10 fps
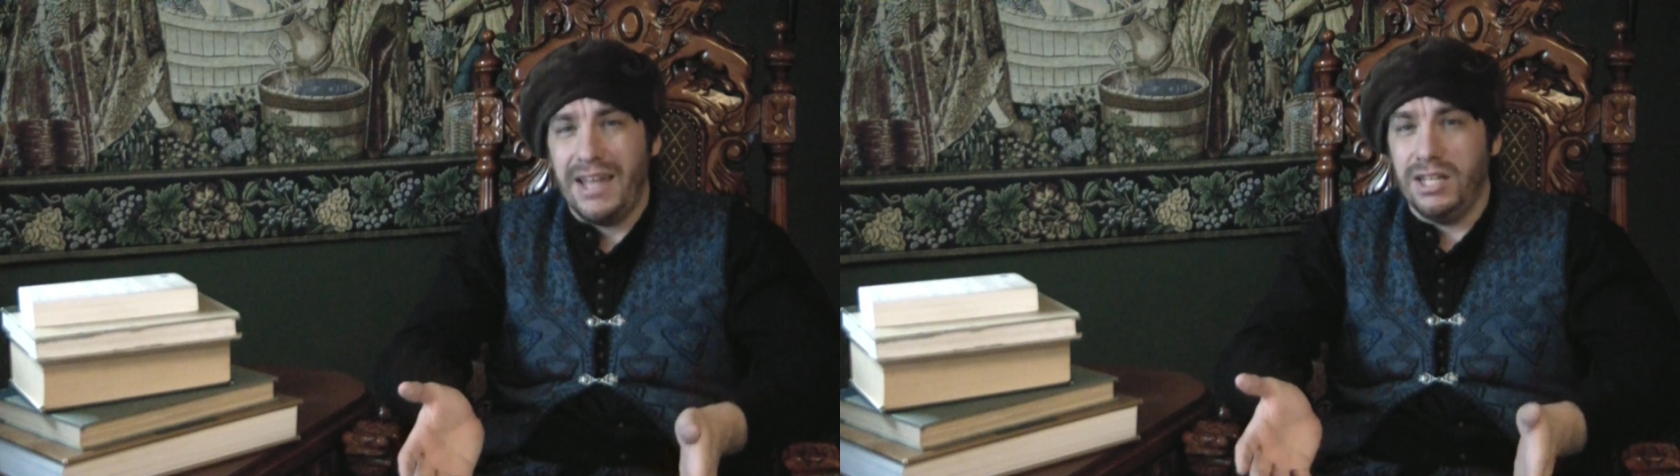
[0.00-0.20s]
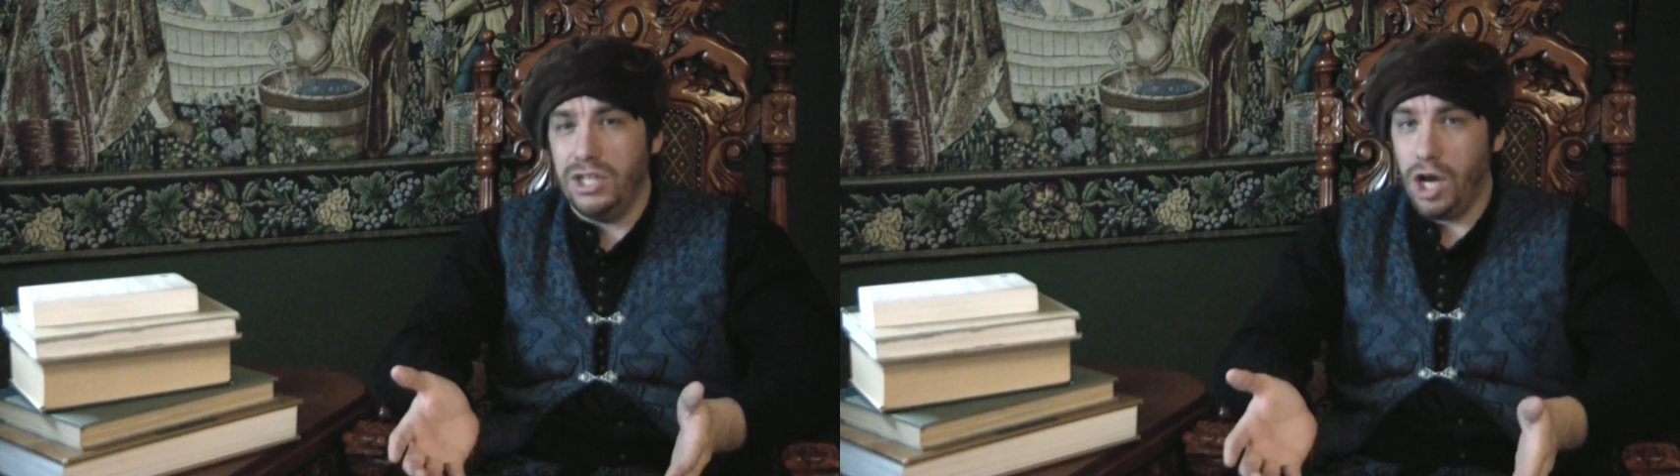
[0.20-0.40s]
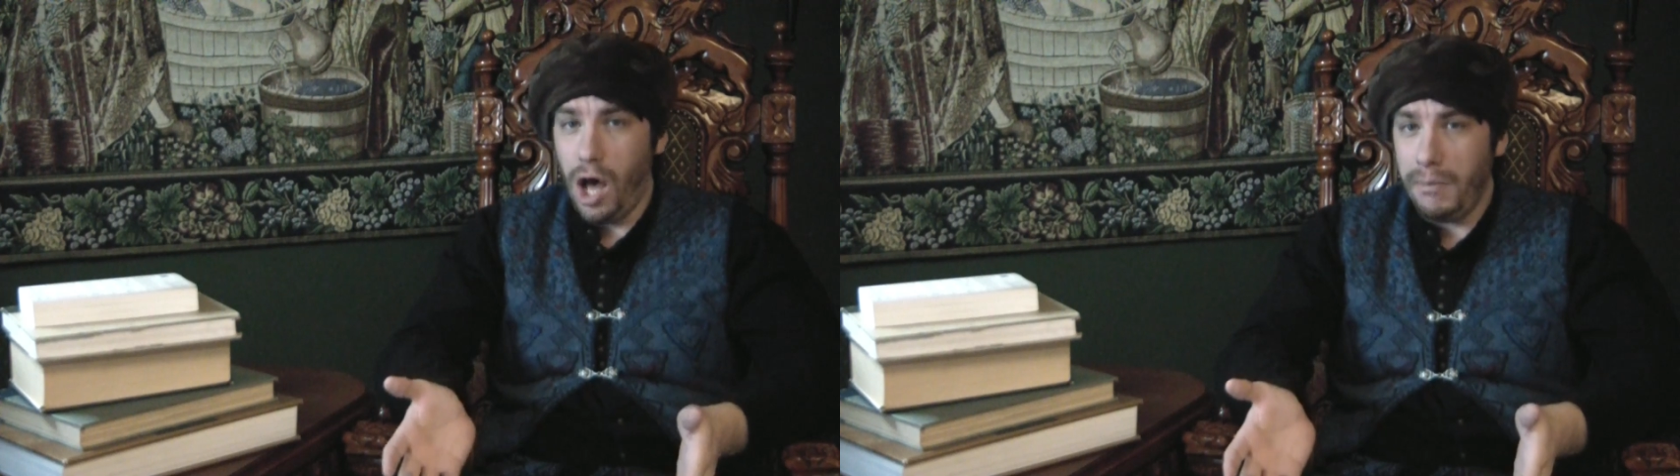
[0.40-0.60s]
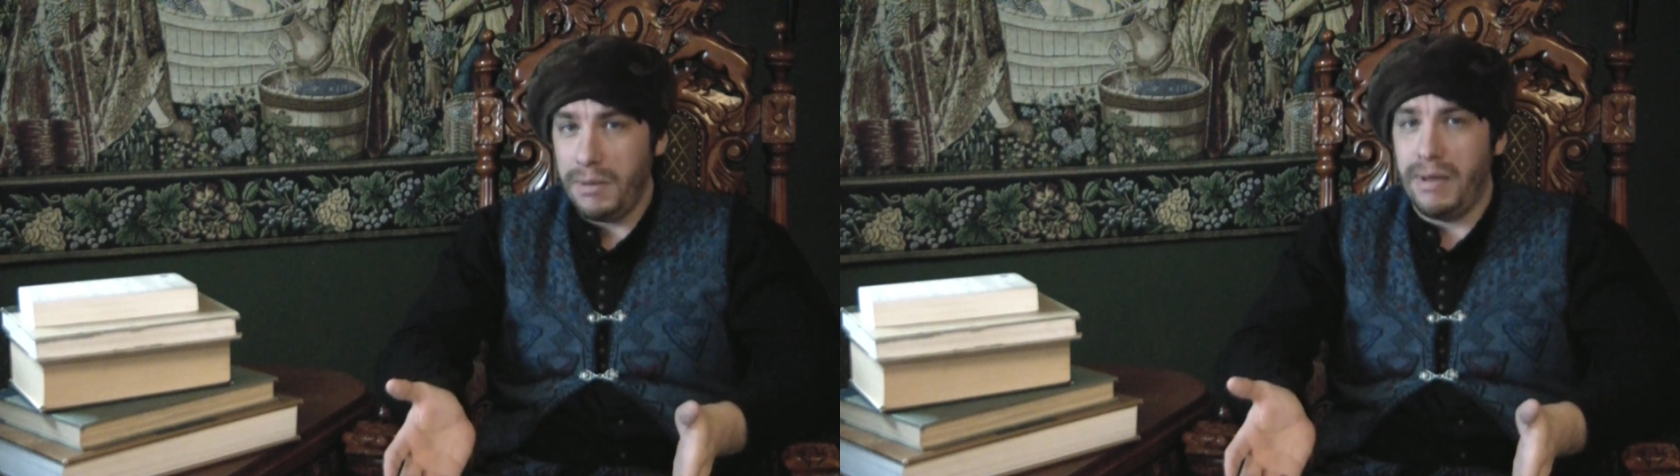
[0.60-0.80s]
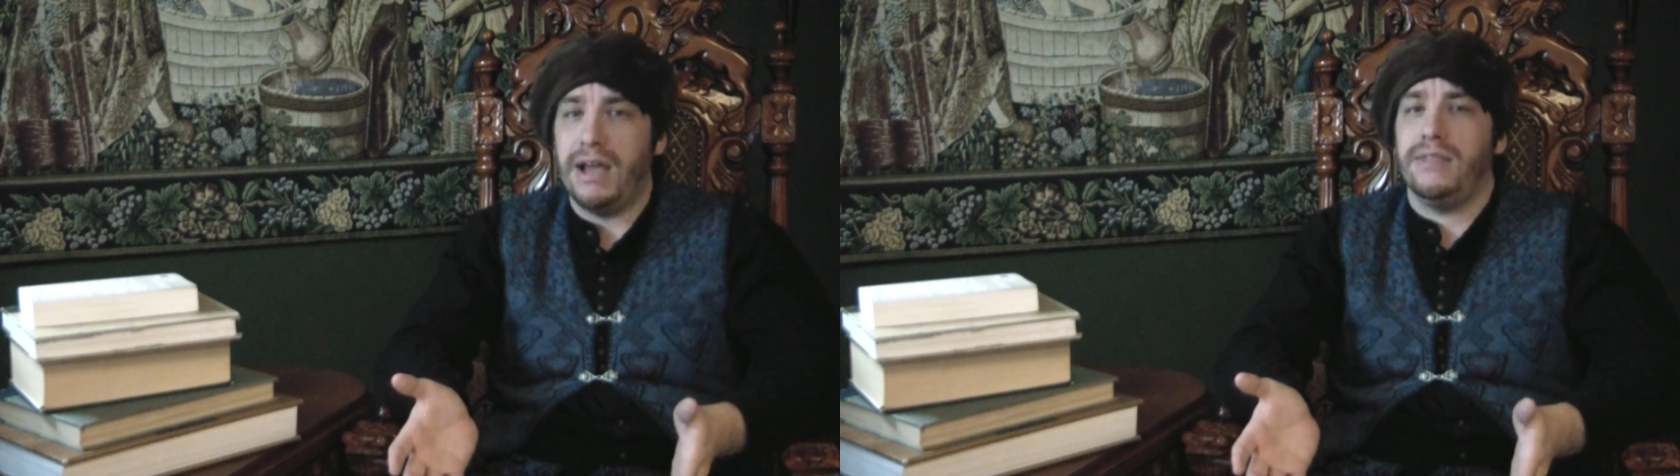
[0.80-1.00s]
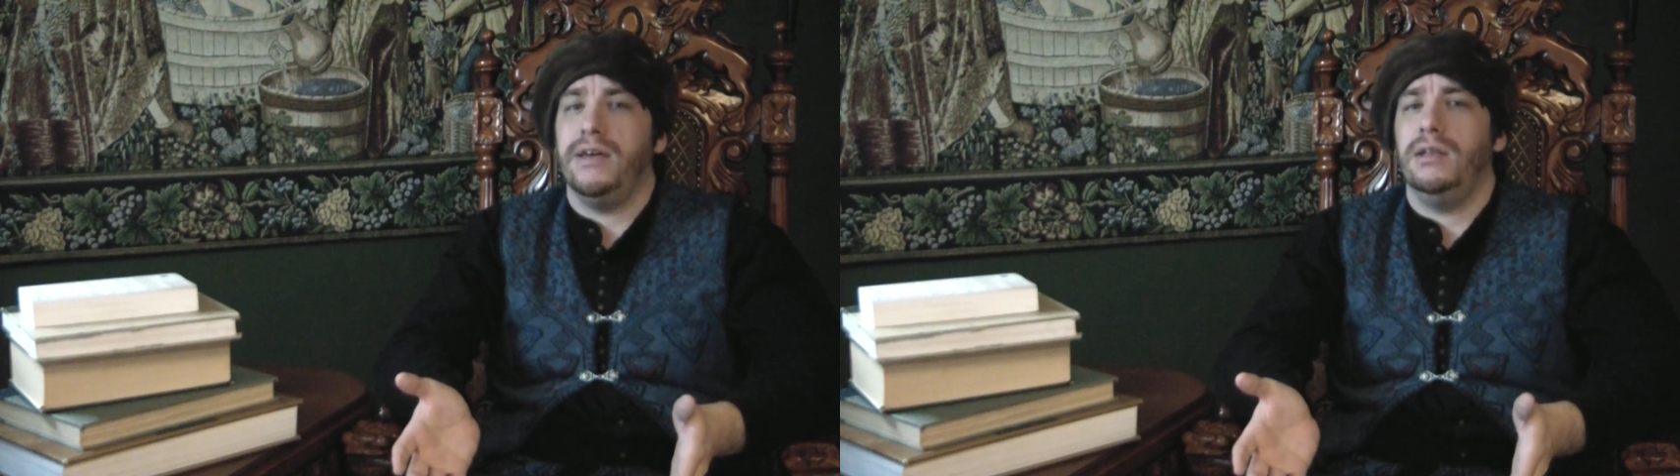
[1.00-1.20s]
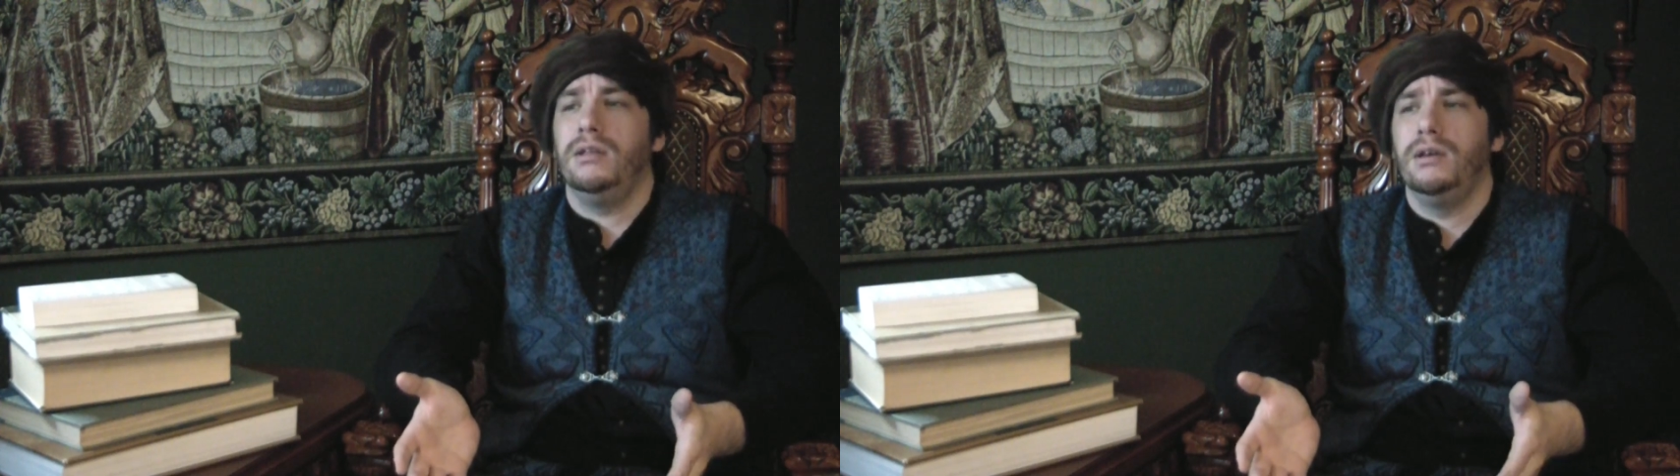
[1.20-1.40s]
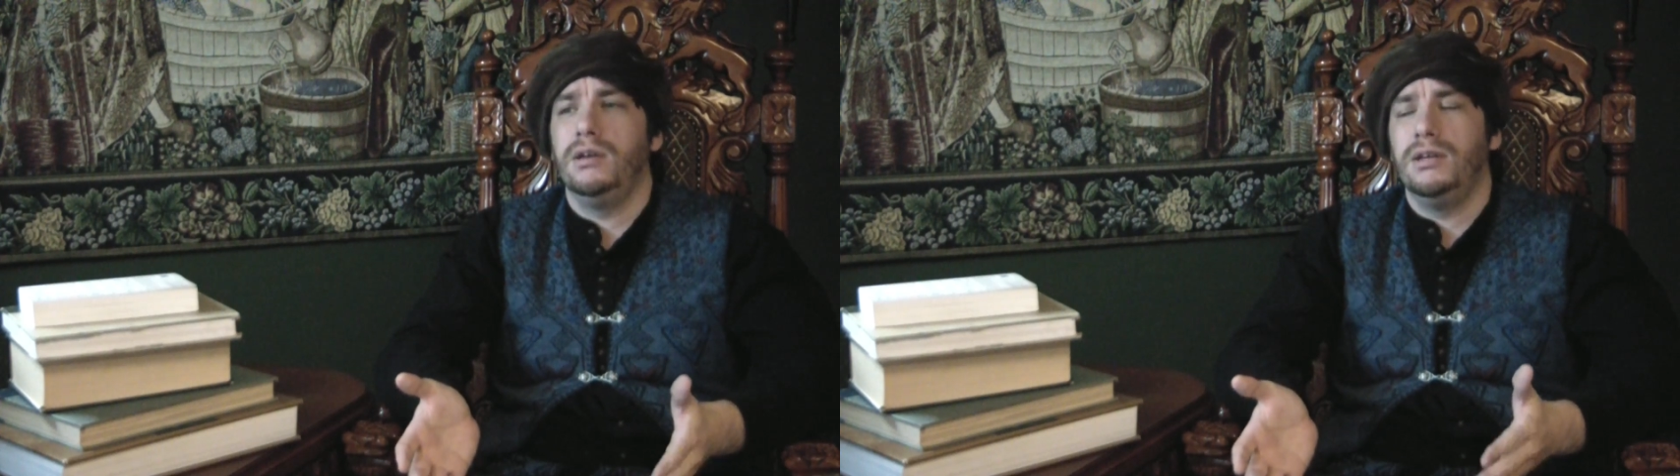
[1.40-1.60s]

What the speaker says: had in common back then,